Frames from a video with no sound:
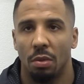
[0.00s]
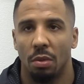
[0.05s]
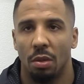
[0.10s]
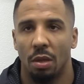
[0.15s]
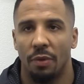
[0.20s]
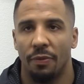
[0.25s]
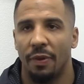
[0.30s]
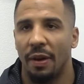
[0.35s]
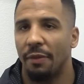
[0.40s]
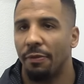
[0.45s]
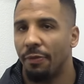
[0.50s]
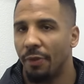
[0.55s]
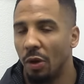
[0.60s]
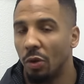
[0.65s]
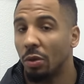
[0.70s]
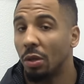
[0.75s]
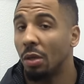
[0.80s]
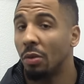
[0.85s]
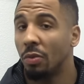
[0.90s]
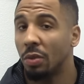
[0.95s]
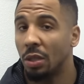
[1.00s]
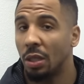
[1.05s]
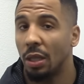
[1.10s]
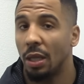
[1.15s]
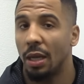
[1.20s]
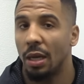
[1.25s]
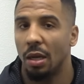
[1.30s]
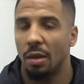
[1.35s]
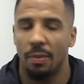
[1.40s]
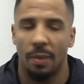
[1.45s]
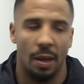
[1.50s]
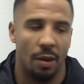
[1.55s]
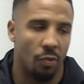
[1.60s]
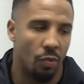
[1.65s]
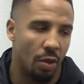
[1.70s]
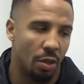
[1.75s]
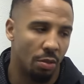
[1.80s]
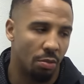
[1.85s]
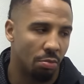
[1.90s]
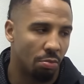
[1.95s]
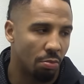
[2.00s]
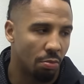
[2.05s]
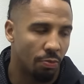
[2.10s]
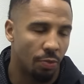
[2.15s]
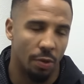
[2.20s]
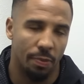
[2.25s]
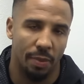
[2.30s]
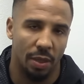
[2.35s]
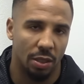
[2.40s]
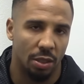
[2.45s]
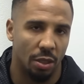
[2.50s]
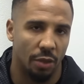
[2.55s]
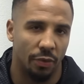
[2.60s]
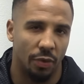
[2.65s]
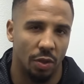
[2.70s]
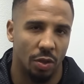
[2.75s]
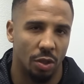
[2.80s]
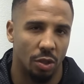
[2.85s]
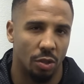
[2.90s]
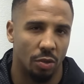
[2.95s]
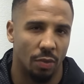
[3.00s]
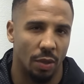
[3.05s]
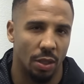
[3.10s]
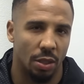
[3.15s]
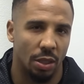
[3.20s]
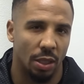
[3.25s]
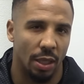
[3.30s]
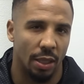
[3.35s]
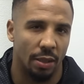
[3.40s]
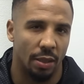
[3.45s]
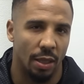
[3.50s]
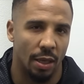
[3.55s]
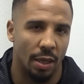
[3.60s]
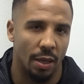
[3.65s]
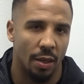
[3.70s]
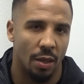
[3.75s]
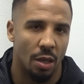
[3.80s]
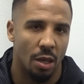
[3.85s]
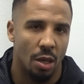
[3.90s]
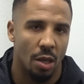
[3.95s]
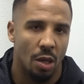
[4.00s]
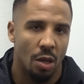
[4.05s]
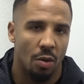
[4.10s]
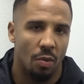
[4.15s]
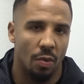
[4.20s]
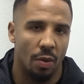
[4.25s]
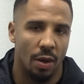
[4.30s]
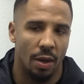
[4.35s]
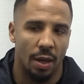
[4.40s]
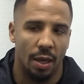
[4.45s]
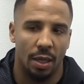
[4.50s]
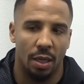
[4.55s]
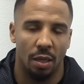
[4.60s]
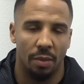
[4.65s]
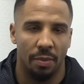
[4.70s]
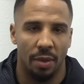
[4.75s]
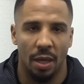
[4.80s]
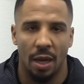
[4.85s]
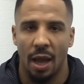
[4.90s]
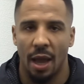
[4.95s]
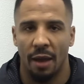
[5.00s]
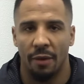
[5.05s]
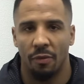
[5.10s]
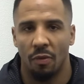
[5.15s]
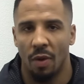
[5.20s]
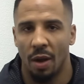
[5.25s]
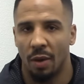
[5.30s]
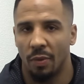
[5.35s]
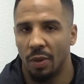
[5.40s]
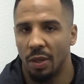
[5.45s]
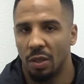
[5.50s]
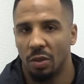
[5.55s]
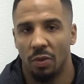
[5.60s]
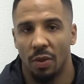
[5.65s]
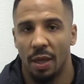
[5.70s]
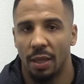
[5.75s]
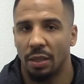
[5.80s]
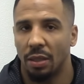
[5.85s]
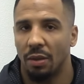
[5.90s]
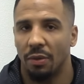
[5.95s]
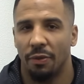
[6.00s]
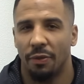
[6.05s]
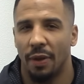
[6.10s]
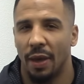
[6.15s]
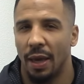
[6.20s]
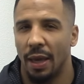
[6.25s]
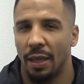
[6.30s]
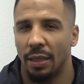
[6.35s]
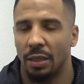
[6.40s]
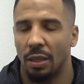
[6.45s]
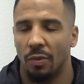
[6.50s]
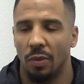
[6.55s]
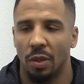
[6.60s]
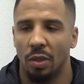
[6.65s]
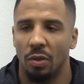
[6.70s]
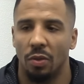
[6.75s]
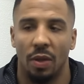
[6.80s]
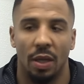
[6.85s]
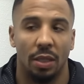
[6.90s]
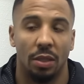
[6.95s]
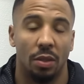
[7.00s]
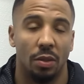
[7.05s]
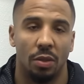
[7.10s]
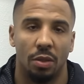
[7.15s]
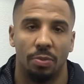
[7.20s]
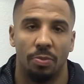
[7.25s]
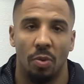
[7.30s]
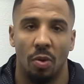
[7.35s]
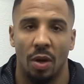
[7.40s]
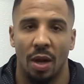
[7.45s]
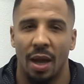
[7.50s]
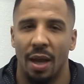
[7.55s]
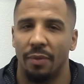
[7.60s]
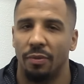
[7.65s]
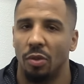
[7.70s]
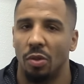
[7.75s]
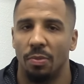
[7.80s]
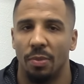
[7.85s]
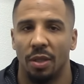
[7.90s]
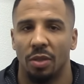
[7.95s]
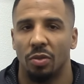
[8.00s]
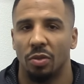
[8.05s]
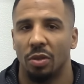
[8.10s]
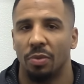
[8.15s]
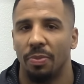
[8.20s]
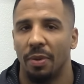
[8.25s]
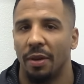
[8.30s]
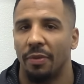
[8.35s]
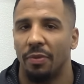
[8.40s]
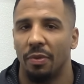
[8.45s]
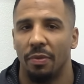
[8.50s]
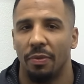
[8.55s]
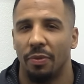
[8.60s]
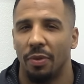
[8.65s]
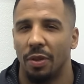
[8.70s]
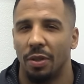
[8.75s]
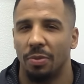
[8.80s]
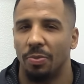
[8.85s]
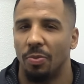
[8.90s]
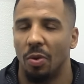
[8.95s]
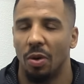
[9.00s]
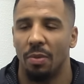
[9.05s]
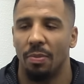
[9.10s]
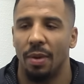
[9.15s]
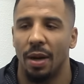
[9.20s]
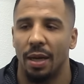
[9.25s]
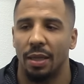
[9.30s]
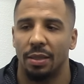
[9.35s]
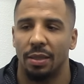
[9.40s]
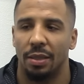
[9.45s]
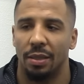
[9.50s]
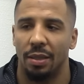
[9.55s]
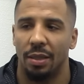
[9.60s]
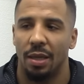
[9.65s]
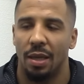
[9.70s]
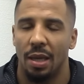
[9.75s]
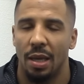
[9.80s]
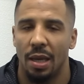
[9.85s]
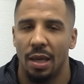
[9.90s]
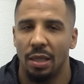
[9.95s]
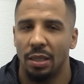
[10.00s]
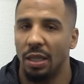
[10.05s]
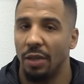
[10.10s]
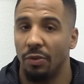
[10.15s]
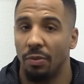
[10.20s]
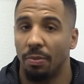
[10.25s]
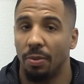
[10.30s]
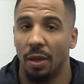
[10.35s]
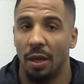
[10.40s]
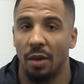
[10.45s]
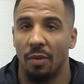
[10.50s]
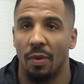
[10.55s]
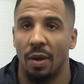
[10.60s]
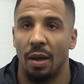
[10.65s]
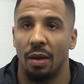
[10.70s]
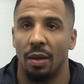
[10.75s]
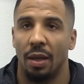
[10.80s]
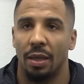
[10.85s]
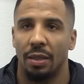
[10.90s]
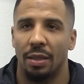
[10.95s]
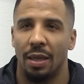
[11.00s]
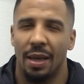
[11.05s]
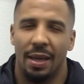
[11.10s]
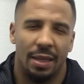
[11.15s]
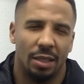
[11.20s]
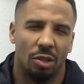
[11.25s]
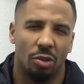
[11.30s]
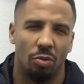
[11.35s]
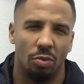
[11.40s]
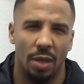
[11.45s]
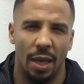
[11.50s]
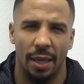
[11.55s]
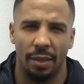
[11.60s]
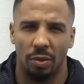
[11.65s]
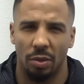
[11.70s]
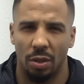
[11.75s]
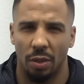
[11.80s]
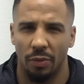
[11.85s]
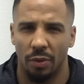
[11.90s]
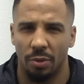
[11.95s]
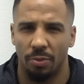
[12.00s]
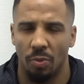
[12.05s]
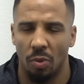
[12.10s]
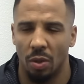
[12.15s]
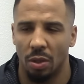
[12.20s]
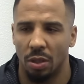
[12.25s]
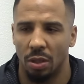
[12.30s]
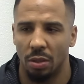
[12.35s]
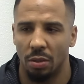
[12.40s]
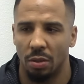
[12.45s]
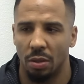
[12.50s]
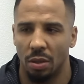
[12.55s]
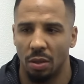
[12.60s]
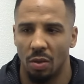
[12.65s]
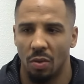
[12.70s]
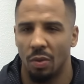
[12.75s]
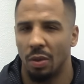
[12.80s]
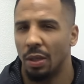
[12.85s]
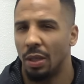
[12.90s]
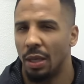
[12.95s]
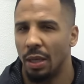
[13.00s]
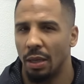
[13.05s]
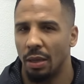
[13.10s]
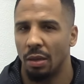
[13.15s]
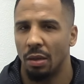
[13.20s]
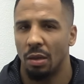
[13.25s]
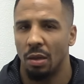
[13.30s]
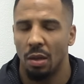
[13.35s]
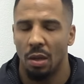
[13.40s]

if I felt there was a let up, I wouldn't put myself in a situation like that where I come in halfway. I wouldn't do that to the fans. I wouldn't do that to the sport. I have too much respect for, for the sport of boxing to even play around like that. And it's too dangerous of a sport to, to go in there